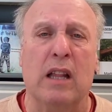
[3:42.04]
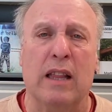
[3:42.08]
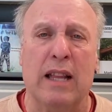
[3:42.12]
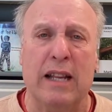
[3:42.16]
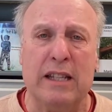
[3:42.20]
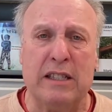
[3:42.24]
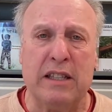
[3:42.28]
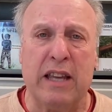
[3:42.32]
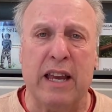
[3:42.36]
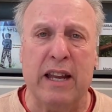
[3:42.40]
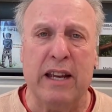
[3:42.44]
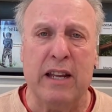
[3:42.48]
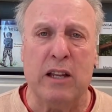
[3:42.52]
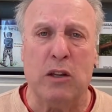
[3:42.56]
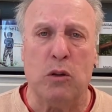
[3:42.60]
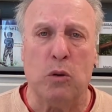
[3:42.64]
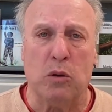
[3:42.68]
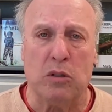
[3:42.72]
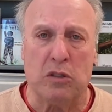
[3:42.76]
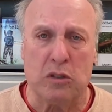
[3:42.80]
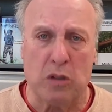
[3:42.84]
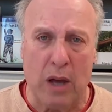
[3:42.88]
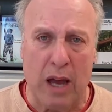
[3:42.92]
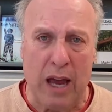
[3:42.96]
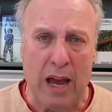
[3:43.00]
Let's get into
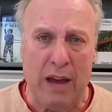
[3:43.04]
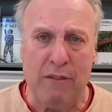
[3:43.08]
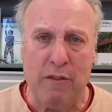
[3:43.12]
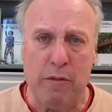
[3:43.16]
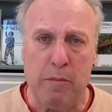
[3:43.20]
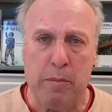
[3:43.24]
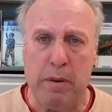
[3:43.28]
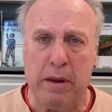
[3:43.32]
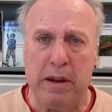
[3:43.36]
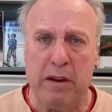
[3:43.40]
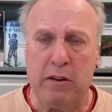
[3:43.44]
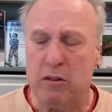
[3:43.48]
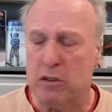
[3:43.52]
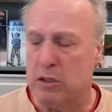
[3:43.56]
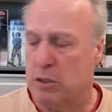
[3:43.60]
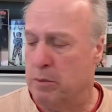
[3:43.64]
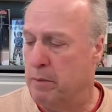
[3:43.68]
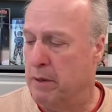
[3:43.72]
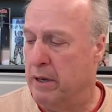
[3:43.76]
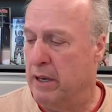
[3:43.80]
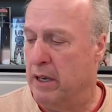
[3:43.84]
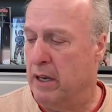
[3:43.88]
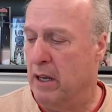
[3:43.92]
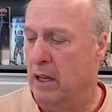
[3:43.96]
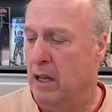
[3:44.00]
it. So have a parents'
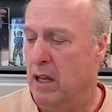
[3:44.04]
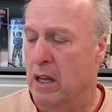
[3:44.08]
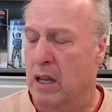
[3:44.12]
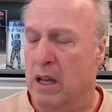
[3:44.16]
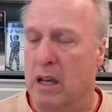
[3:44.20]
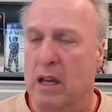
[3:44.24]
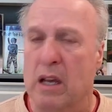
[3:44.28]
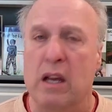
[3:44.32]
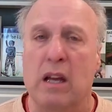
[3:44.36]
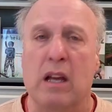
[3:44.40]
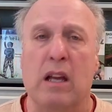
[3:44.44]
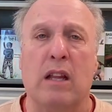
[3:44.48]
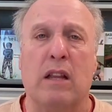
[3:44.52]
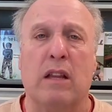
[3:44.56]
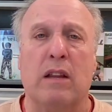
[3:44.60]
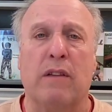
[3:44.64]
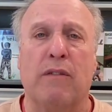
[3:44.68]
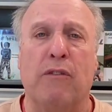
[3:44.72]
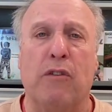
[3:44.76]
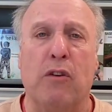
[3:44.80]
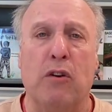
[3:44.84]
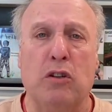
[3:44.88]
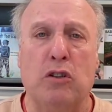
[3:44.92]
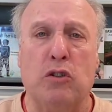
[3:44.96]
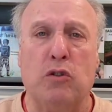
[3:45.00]
meeting. The
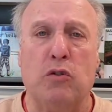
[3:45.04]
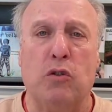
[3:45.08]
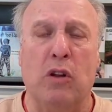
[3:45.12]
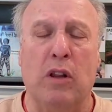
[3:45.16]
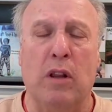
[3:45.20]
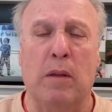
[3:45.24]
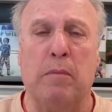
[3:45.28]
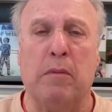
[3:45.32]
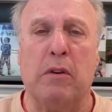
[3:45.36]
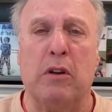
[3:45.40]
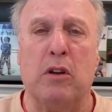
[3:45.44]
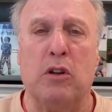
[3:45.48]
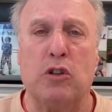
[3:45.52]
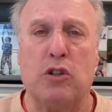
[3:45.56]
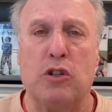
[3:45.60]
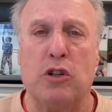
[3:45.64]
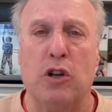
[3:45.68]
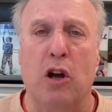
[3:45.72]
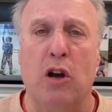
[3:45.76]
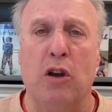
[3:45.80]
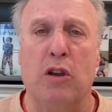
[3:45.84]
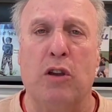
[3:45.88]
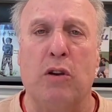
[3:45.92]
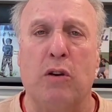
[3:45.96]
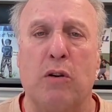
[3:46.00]
first drill I'm going to
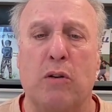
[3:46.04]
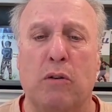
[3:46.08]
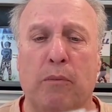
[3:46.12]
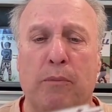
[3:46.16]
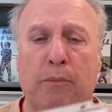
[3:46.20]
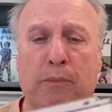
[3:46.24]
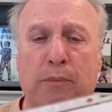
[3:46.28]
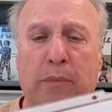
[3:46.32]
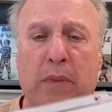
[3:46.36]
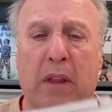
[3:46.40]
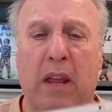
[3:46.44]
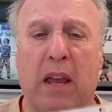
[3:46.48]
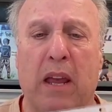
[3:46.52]
show you